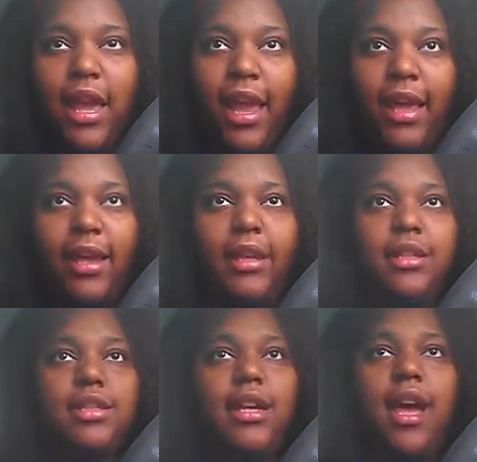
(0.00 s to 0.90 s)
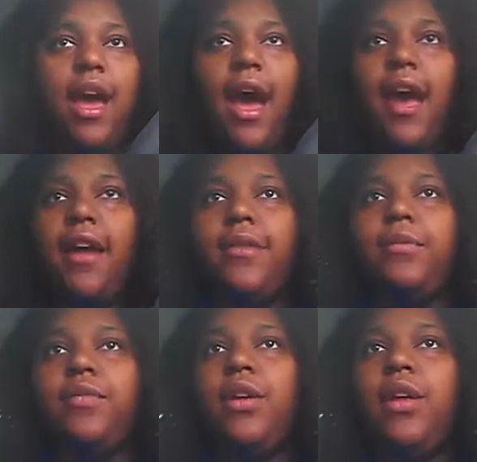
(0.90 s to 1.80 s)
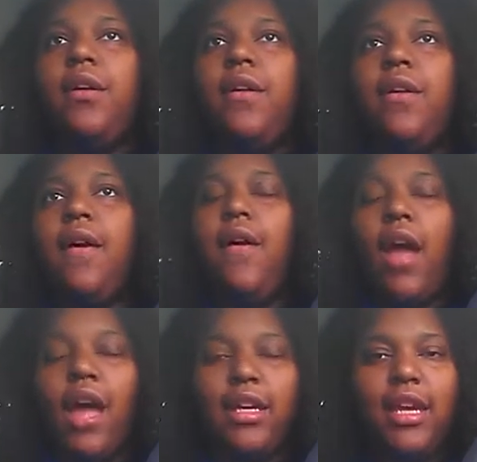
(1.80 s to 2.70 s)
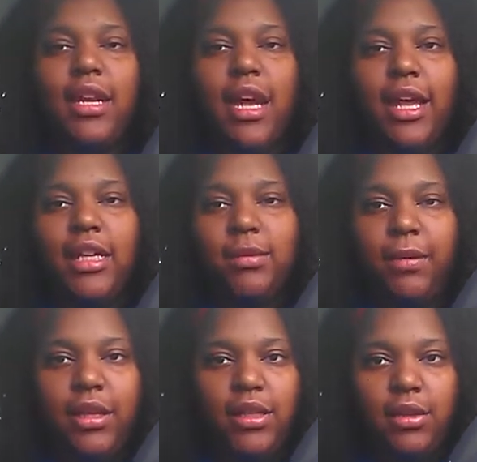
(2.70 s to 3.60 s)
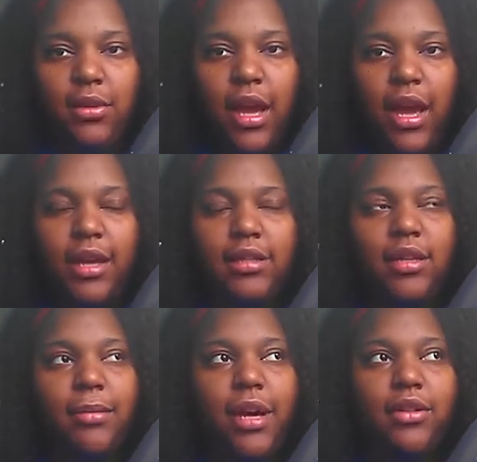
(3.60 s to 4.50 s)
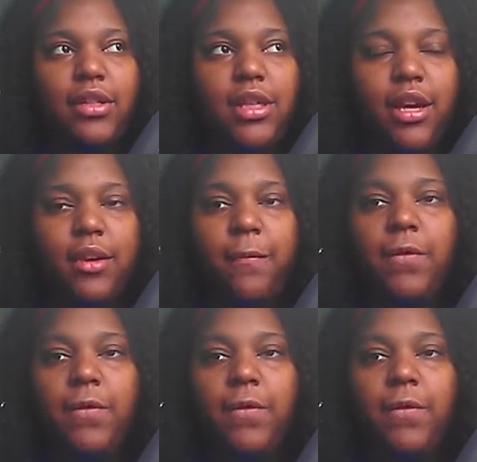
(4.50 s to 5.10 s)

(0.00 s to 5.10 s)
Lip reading: And I cannot explain to you guys about this hair.